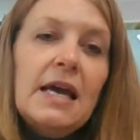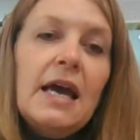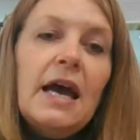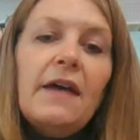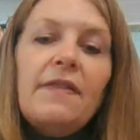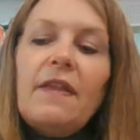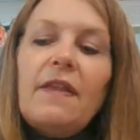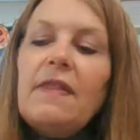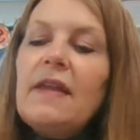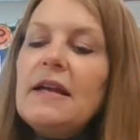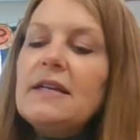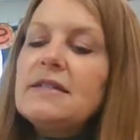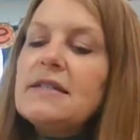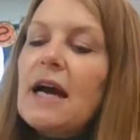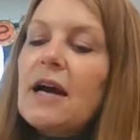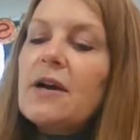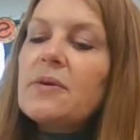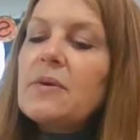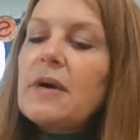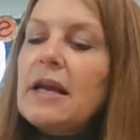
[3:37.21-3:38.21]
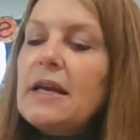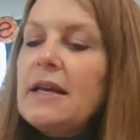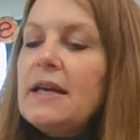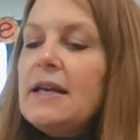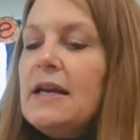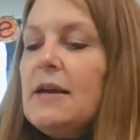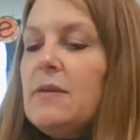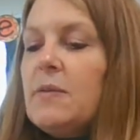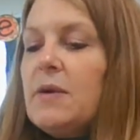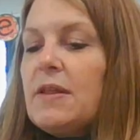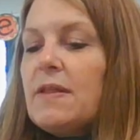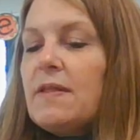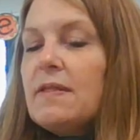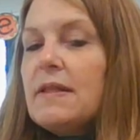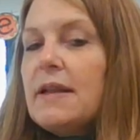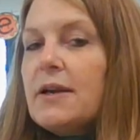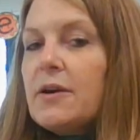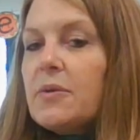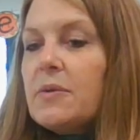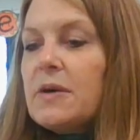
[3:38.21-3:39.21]
and then they decorated him with
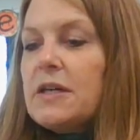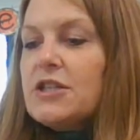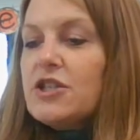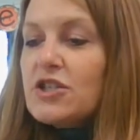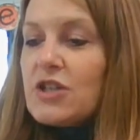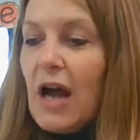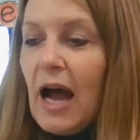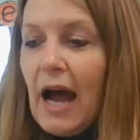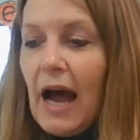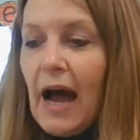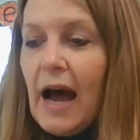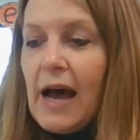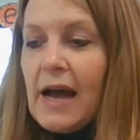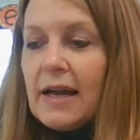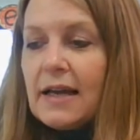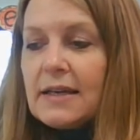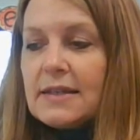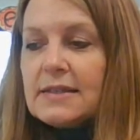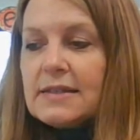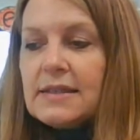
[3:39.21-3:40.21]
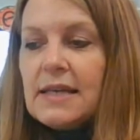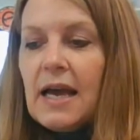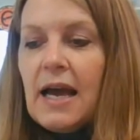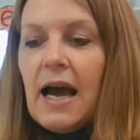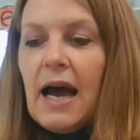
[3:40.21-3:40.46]
licorice eyes,